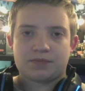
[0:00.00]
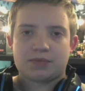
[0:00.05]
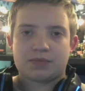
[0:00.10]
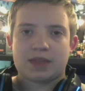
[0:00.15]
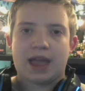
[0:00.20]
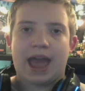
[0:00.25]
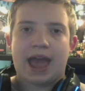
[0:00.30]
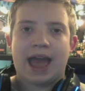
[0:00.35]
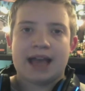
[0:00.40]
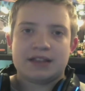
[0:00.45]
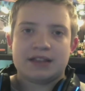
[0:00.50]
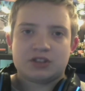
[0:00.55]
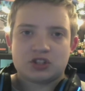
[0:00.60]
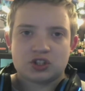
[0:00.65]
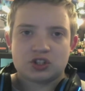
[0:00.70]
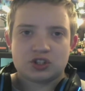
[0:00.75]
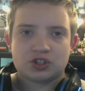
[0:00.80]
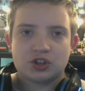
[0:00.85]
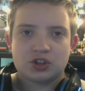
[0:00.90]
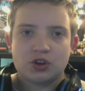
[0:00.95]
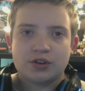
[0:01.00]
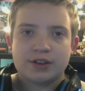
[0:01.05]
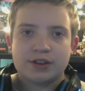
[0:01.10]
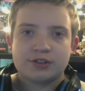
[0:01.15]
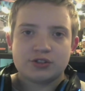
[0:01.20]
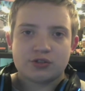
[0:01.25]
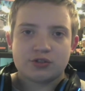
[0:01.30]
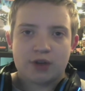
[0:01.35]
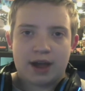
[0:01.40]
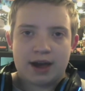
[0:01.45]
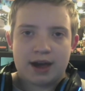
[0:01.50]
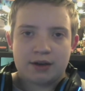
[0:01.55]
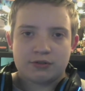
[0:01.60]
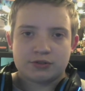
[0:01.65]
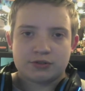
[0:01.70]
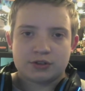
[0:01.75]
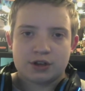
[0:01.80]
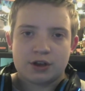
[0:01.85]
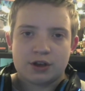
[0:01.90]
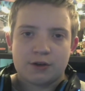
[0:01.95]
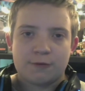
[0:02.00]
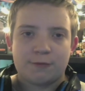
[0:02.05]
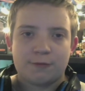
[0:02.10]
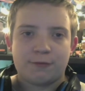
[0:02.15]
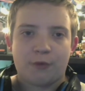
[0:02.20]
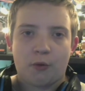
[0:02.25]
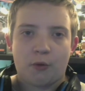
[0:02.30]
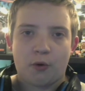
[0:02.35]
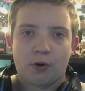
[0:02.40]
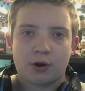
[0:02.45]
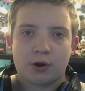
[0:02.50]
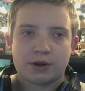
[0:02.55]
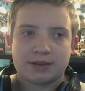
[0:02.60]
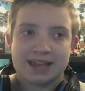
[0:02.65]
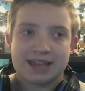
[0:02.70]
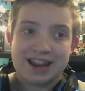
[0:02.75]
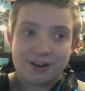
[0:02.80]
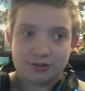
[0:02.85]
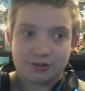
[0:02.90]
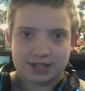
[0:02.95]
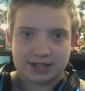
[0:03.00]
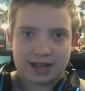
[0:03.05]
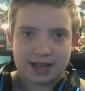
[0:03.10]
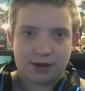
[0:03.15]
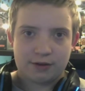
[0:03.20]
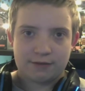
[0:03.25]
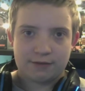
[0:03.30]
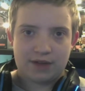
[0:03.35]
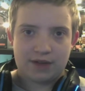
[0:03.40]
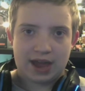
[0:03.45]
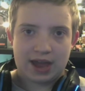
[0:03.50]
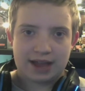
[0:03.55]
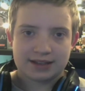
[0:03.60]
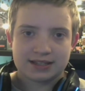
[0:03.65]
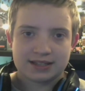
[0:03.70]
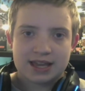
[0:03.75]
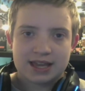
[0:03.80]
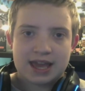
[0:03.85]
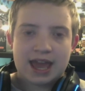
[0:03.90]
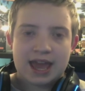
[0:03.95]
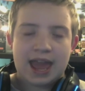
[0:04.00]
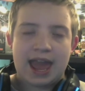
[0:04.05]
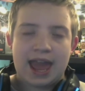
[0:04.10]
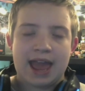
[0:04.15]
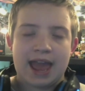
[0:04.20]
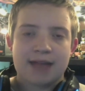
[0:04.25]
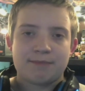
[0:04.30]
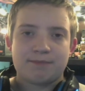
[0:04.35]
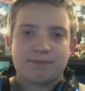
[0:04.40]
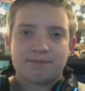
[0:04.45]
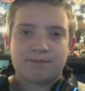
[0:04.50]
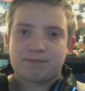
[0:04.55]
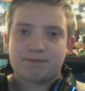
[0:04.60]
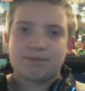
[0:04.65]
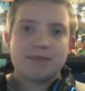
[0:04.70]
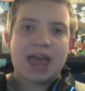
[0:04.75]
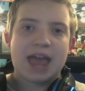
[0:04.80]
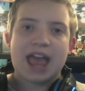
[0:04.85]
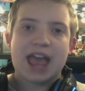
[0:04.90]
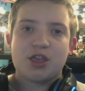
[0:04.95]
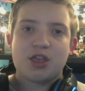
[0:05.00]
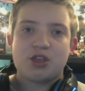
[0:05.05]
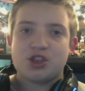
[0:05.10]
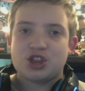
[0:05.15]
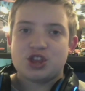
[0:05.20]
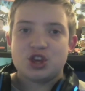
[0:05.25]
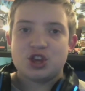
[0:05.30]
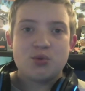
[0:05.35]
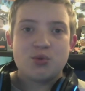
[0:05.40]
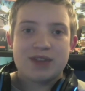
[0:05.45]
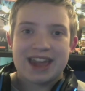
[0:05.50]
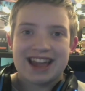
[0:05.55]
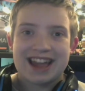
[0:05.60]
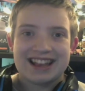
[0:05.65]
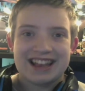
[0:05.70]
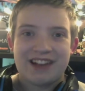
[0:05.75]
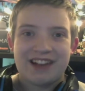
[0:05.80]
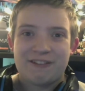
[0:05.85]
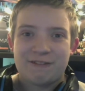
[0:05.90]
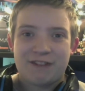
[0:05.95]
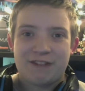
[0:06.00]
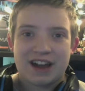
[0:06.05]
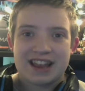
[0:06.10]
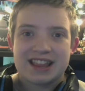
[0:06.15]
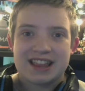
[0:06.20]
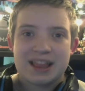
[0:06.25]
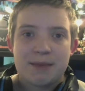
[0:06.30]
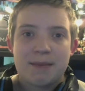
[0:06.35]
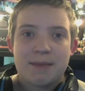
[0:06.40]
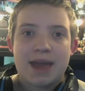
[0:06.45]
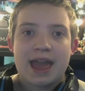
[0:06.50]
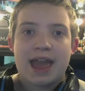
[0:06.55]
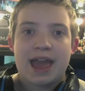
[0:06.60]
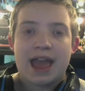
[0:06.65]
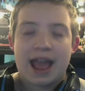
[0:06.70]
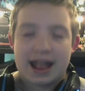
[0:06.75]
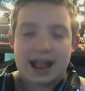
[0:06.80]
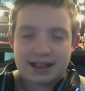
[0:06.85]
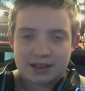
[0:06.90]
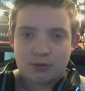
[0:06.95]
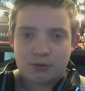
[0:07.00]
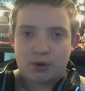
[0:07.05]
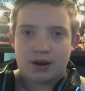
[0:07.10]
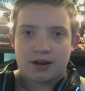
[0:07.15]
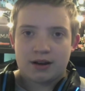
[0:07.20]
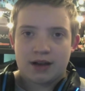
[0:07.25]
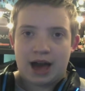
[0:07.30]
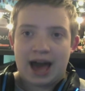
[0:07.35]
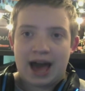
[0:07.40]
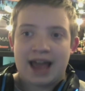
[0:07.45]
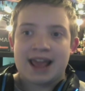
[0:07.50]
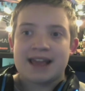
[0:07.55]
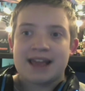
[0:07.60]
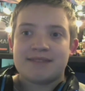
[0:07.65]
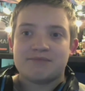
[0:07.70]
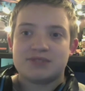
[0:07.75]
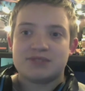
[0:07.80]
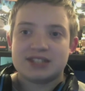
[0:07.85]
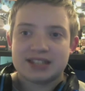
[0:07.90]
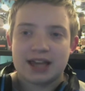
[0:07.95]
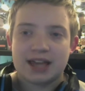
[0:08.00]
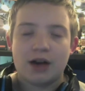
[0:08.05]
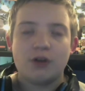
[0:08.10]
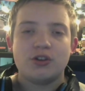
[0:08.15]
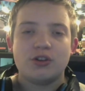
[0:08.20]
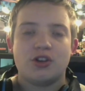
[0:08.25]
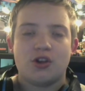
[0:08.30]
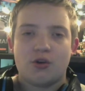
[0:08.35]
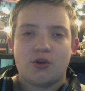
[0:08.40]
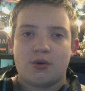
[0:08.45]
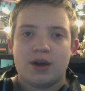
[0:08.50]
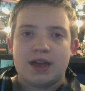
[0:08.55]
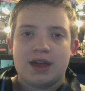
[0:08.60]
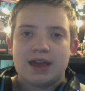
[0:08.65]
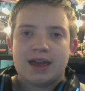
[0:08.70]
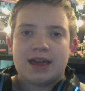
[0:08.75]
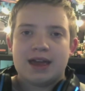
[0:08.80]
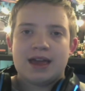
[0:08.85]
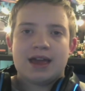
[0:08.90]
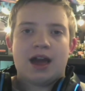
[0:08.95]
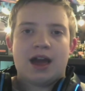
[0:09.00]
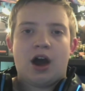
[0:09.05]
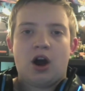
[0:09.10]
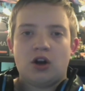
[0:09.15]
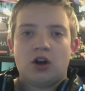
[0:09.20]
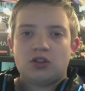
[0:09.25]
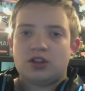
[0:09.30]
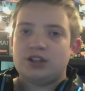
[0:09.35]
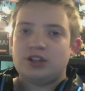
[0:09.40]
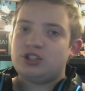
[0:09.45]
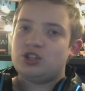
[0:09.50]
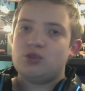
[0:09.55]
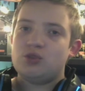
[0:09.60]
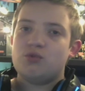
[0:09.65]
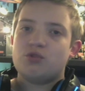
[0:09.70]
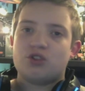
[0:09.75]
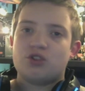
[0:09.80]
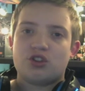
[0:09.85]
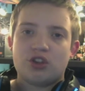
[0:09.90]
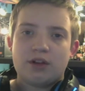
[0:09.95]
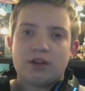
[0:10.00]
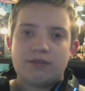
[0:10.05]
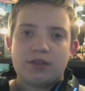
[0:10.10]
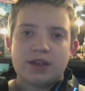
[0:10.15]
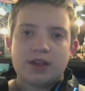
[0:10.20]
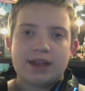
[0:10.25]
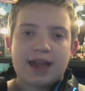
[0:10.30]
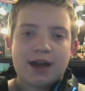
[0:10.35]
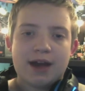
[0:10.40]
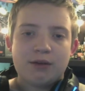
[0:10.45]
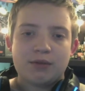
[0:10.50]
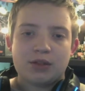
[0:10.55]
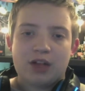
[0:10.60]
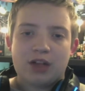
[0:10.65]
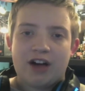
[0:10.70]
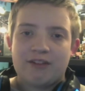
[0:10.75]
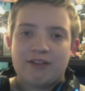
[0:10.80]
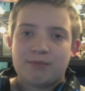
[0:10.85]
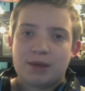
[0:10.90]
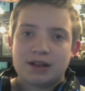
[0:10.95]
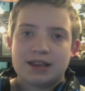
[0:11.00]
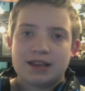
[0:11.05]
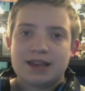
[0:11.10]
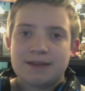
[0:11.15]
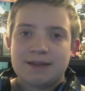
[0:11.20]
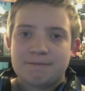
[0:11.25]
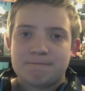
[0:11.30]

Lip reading: has stood its ground for years now, in fact, and you cannot find them anywhere. I tell you, unless you're shoveling out a lot of money